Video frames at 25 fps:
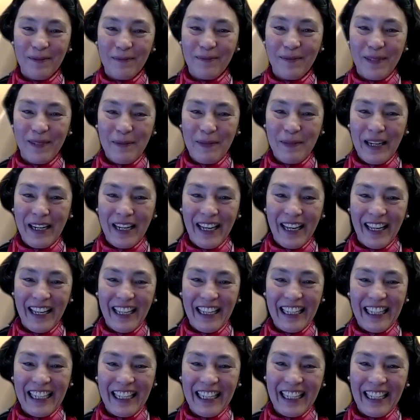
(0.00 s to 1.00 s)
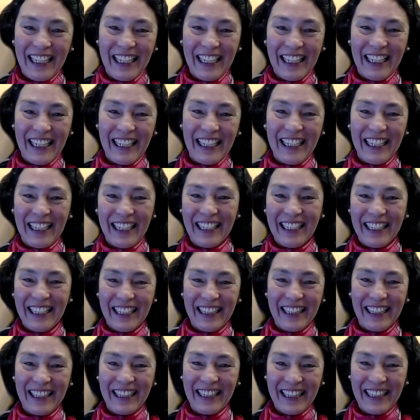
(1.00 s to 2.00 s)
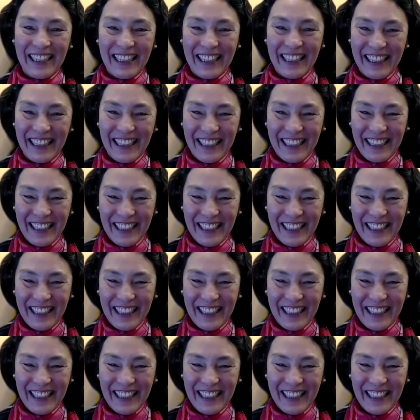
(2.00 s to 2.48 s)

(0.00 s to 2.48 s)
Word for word: Thank Bye. you. Bye.